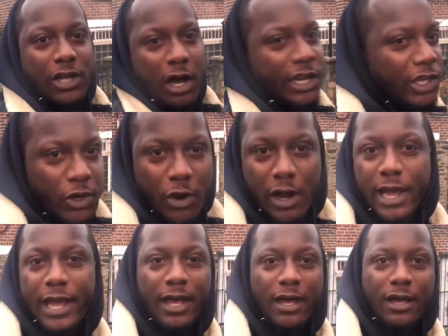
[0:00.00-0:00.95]
all the U
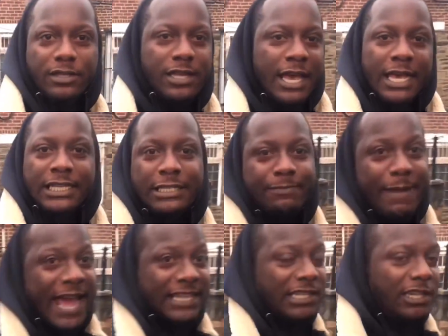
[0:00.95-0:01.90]
R Ls,
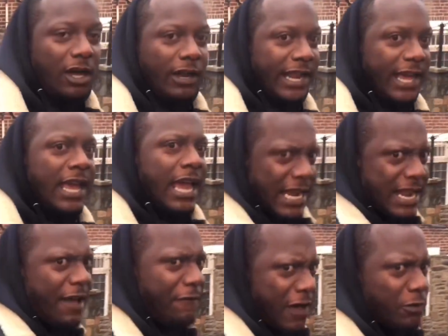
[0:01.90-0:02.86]
smacks, and all that.
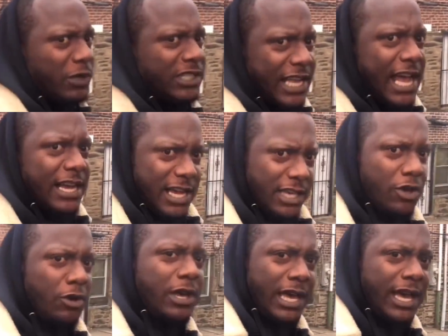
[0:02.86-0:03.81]
And I fuck with Shotgun.
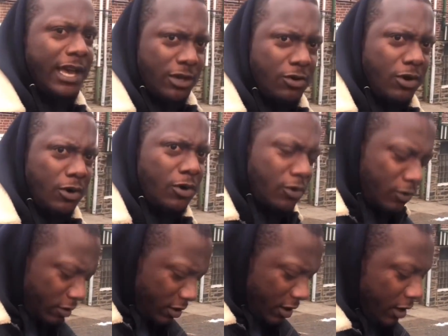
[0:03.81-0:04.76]
You good. You
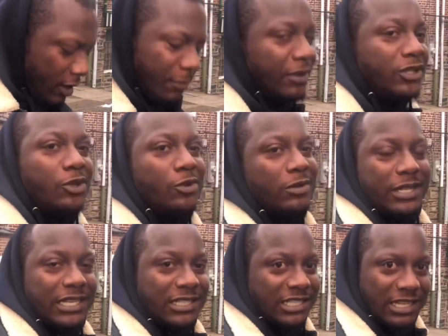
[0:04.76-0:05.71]
cool. But you,
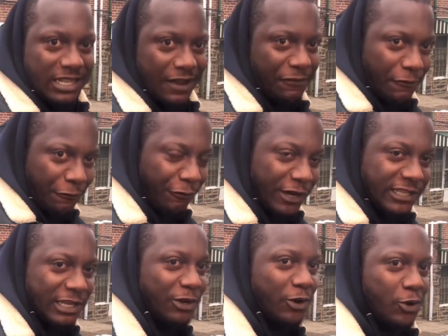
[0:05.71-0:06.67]
this is a different
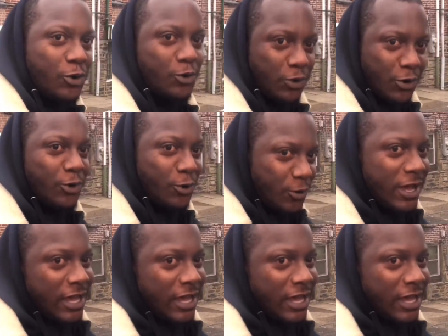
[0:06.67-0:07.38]
freezing cool, cool,